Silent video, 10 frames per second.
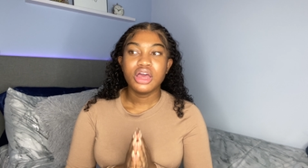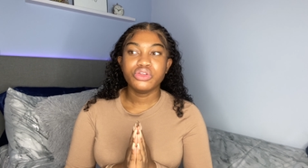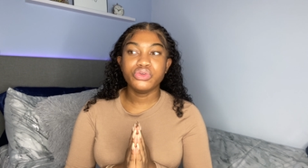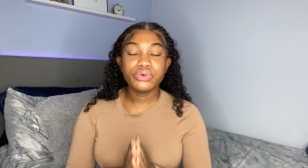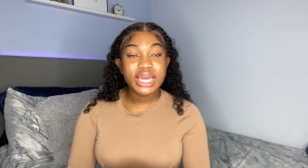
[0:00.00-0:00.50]

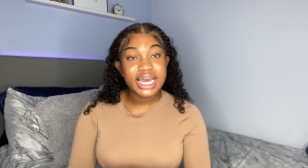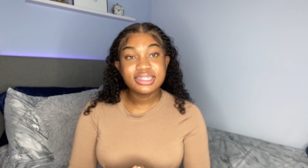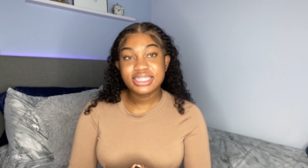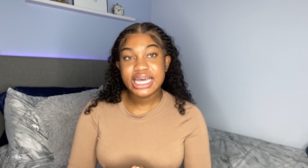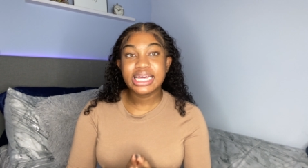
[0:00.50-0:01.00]
you can
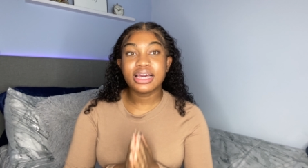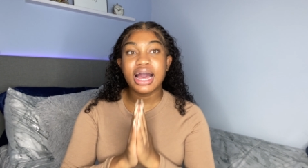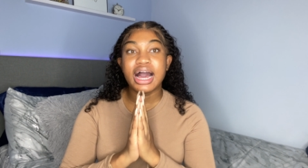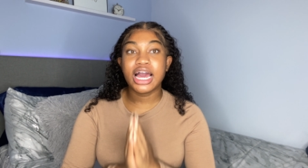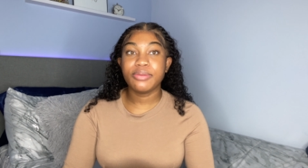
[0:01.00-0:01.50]
take
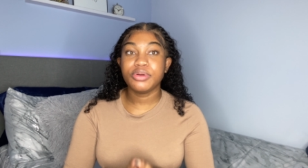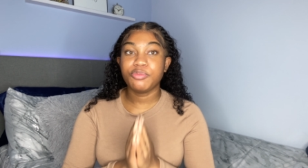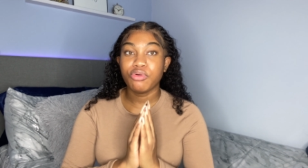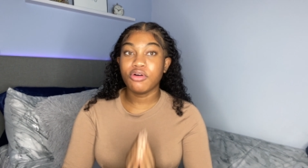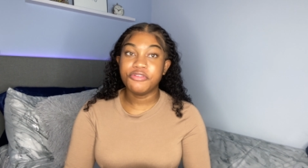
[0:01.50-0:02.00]

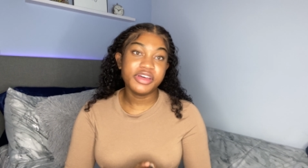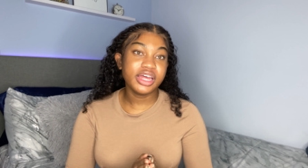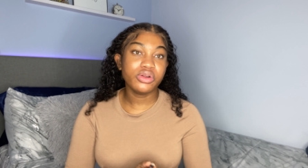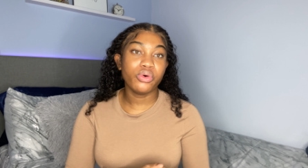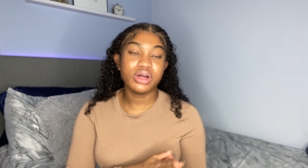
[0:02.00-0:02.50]

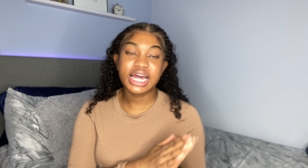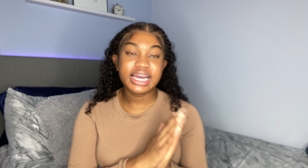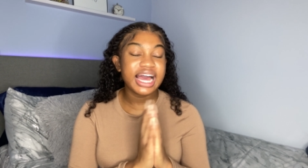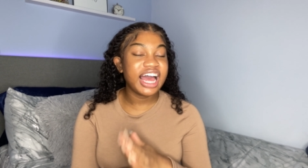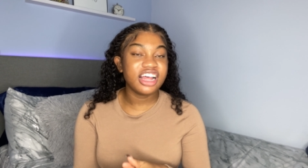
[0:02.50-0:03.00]
ibuprofen or like
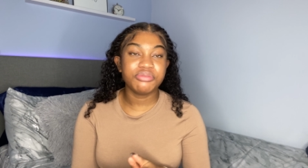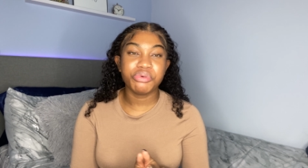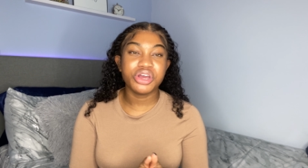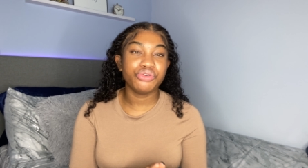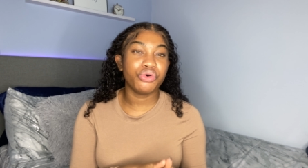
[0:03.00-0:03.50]
an
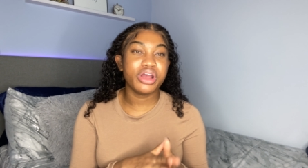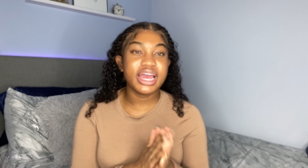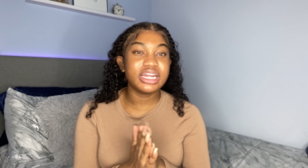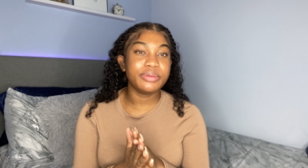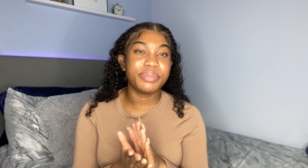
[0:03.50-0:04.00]
aspirin or
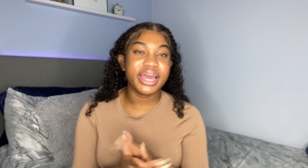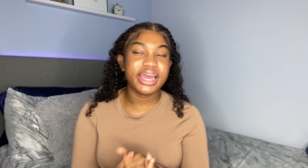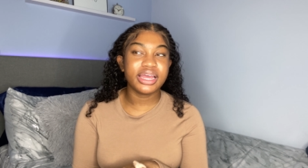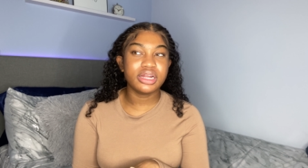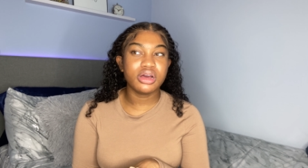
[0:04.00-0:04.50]
any
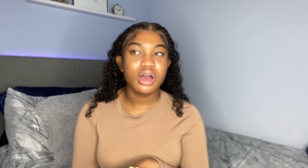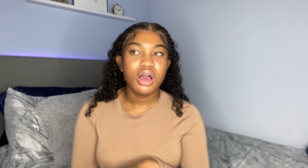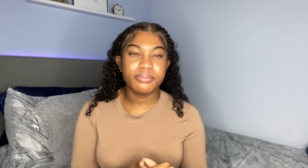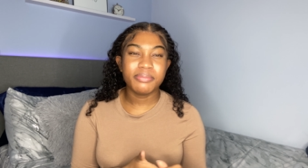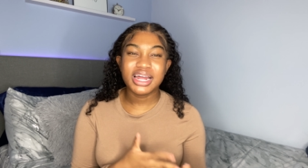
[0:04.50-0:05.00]
pain
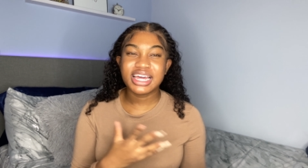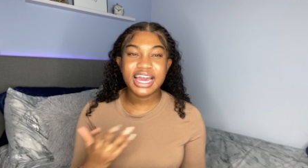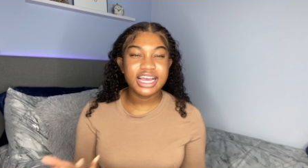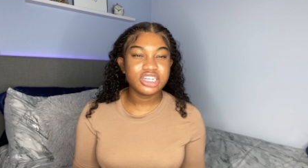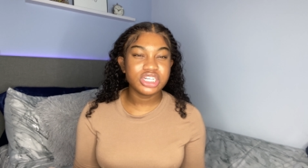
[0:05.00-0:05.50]

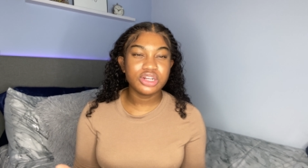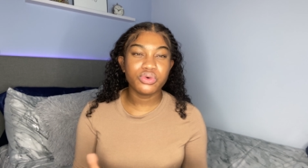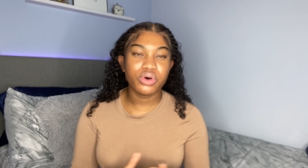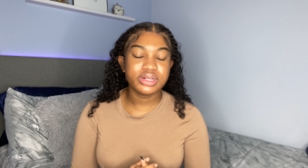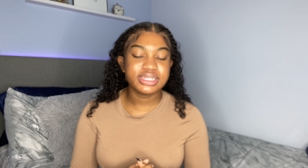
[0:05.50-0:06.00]
medication in
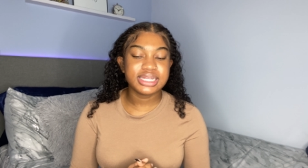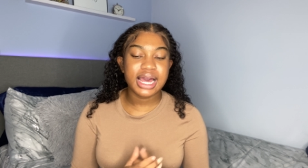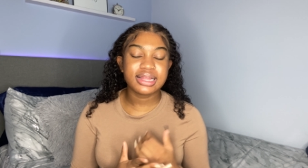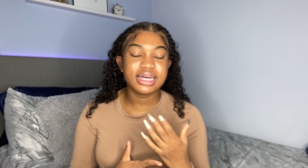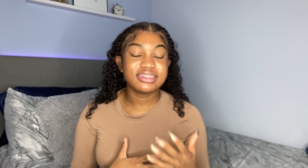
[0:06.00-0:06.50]
order to
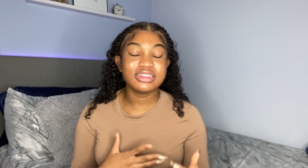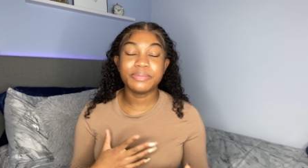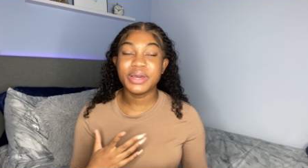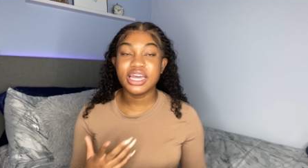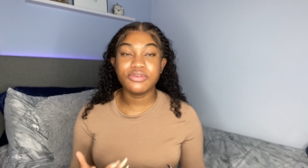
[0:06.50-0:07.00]
like lessen the
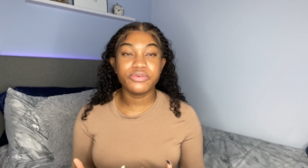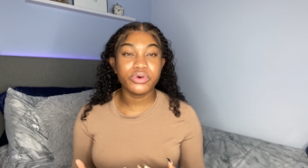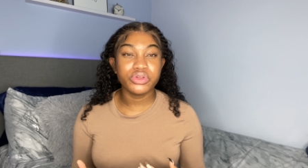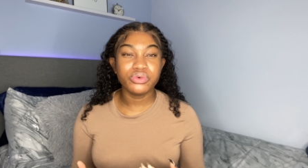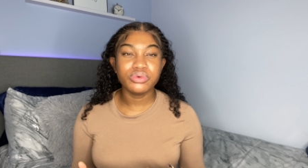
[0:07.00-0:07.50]
pain for
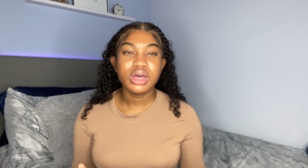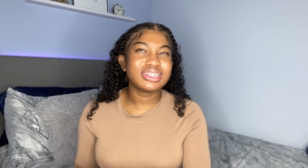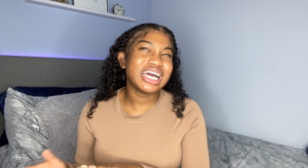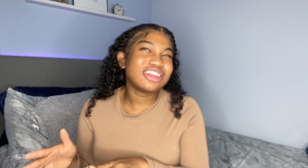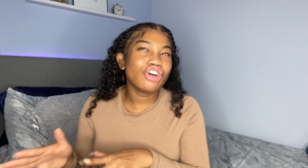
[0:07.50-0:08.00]
you
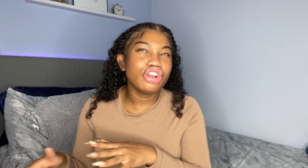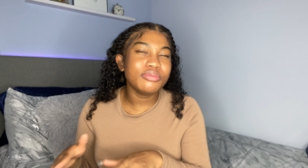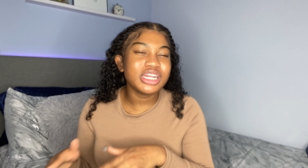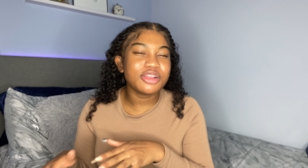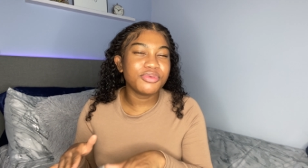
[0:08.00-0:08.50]
like 30
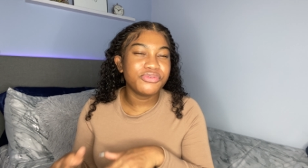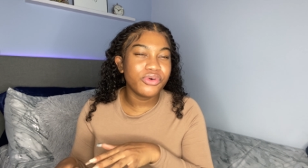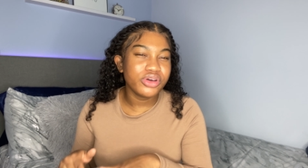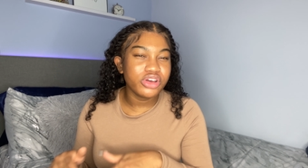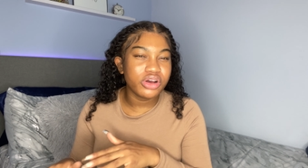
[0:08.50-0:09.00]
minutes
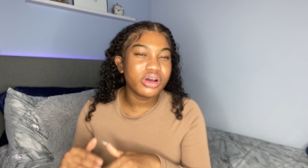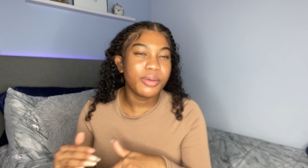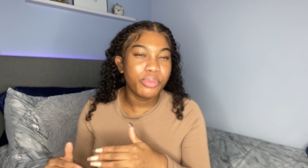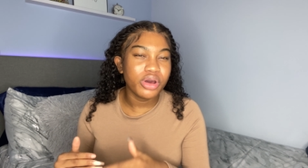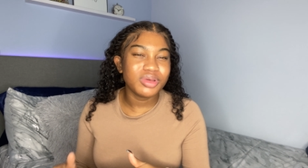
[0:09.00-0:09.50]
before your
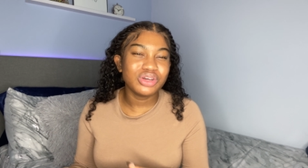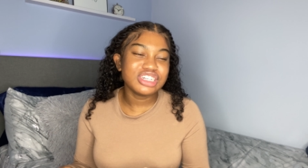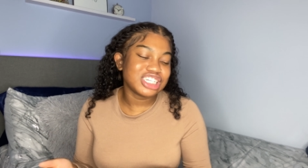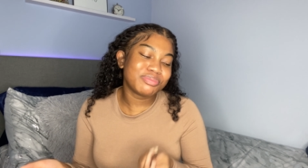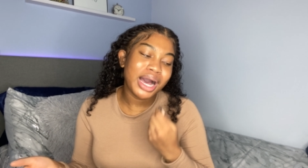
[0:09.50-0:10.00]
appointment you could
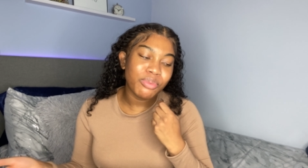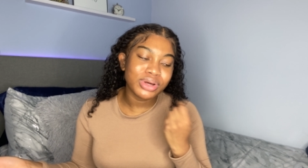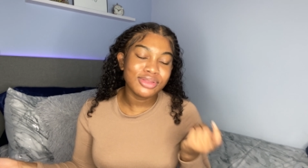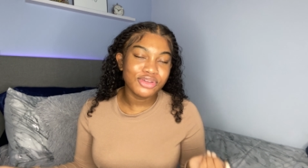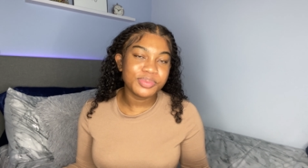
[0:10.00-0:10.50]
just pop one
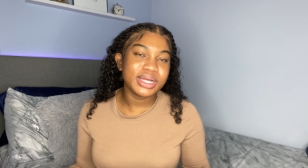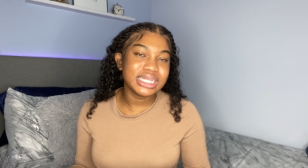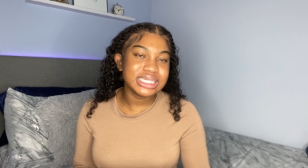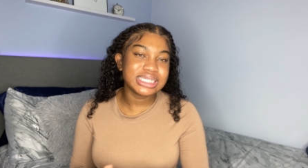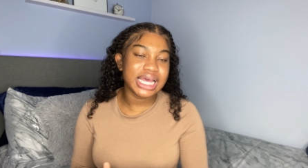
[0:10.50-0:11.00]
of those
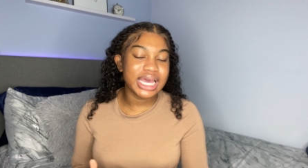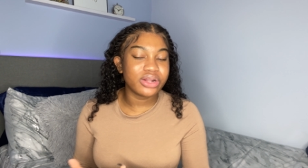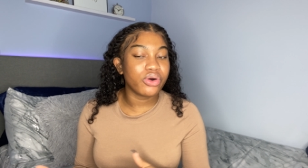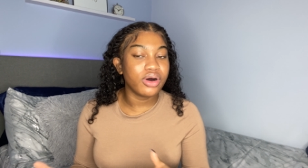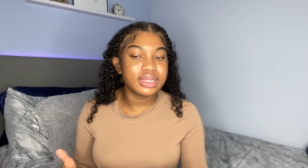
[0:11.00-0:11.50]
pillies
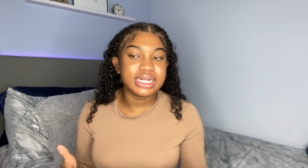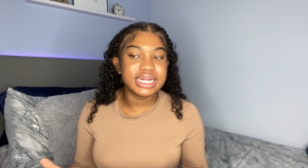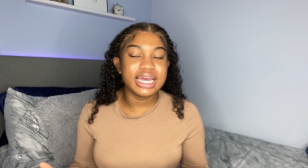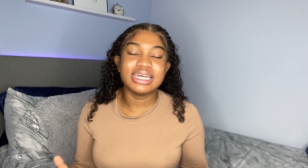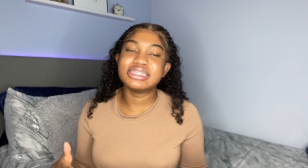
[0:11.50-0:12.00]
and call it a
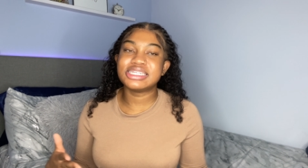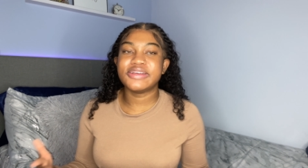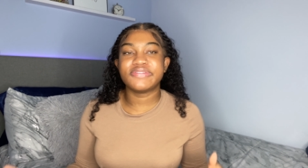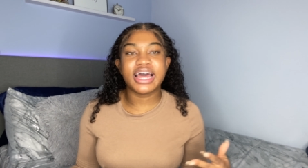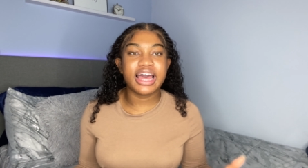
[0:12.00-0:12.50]
day and see
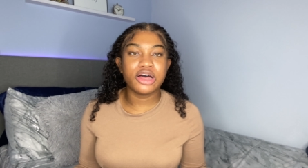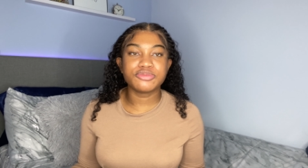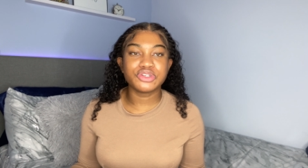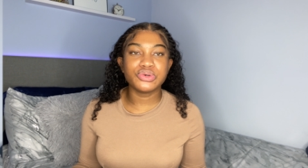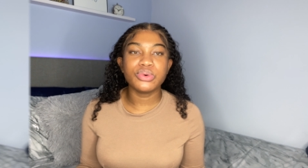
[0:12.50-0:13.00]
if that
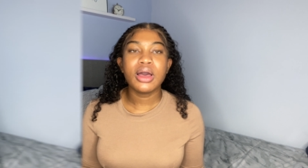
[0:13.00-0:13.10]
helps you